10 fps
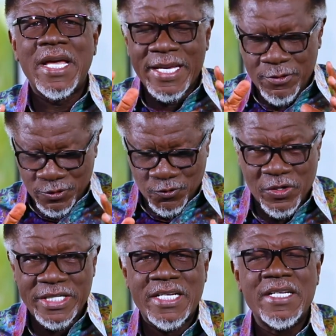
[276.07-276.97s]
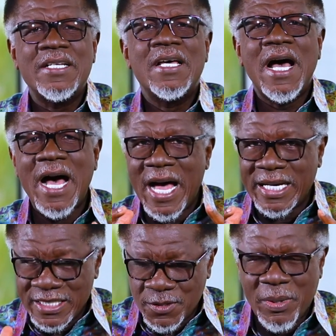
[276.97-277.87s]
It was written
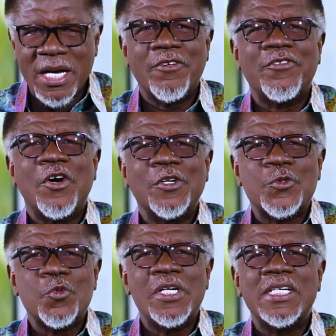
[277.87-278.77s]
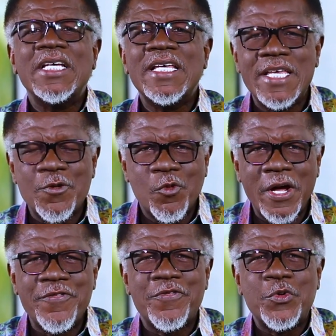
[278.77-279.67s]
and it's part of God's word. He
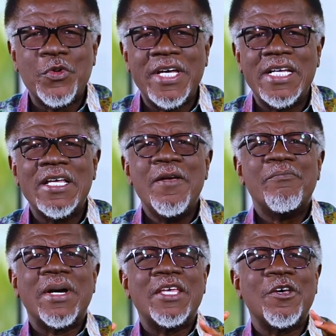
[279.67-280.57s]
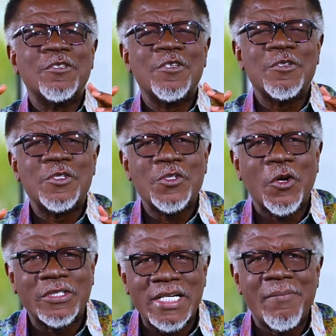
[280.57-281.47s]
went through it, but he also
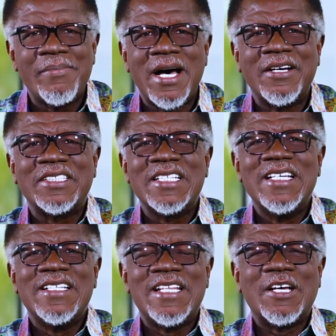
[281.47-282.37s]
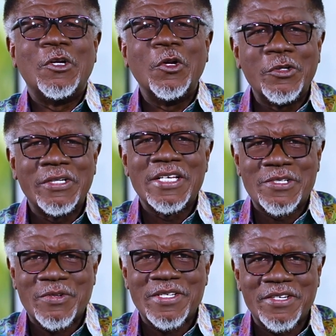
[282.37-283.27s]
talked about the
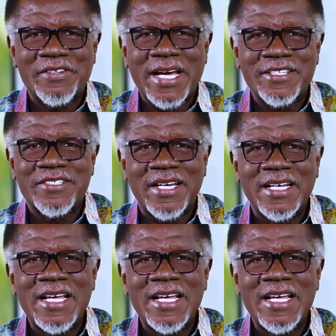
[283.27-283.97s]
glorious resurrection.